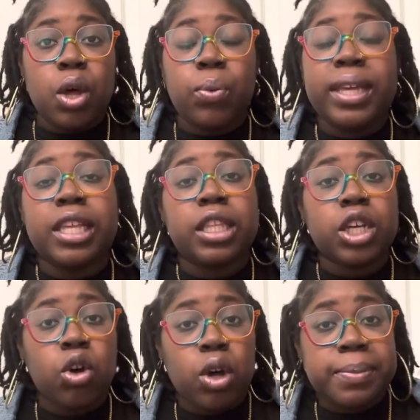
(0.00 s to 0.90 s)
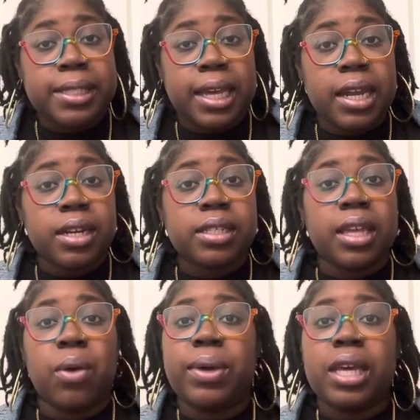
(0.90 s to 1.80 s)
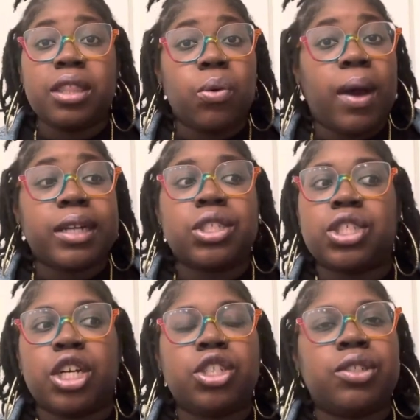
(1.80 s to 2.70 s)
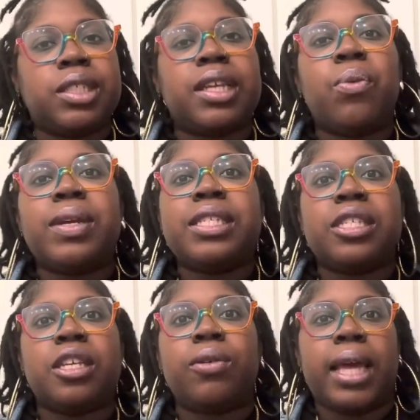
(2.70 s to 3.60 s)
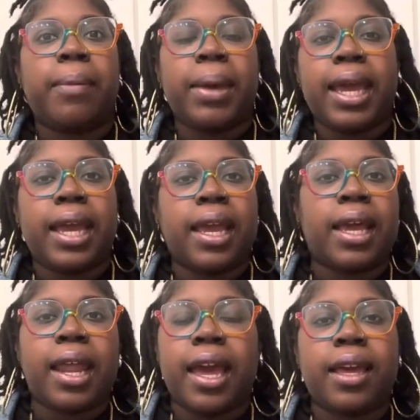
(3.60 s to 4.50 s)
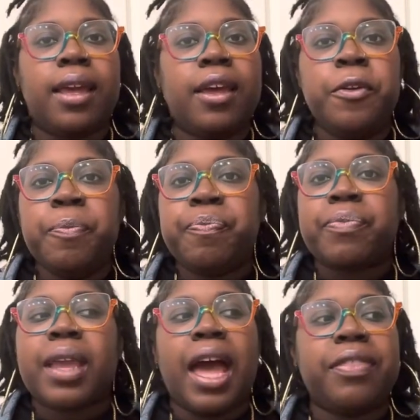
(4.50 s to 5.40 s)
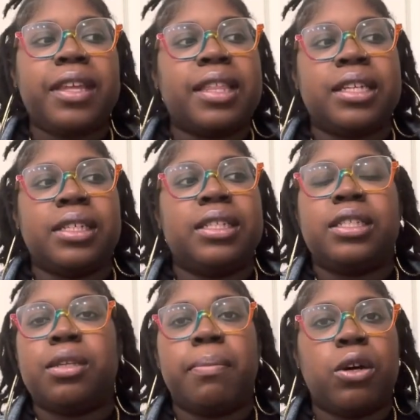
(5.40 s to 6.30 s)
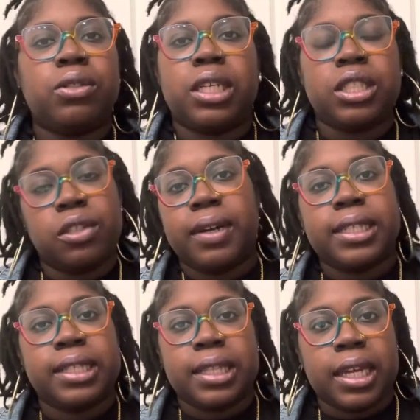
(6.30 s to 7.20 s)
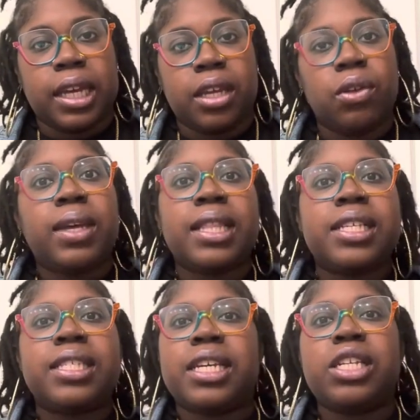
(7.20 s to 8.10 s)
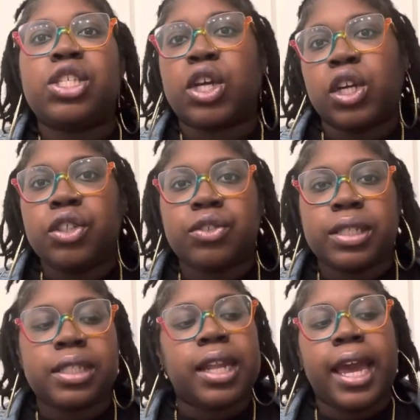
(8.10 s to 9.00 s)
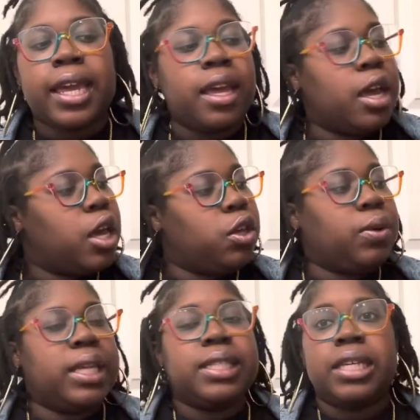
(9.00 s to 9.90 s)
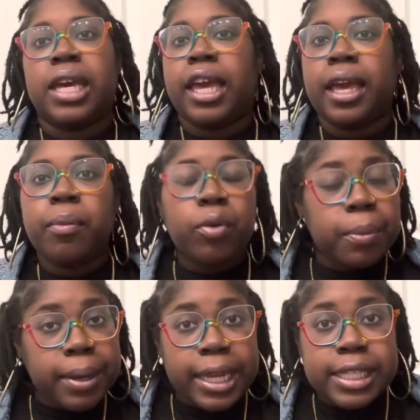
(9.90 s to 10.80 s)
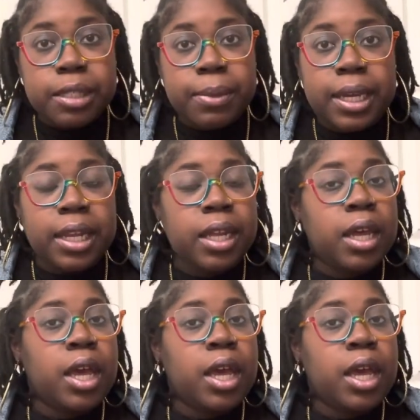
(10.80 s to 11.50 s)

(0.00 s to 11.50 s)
we get to go upstairs and we get to watch surgeries and we still get paid. Like, I think that is the most interesting thing. You get to see surgeries. Like, you can see a hip replacement.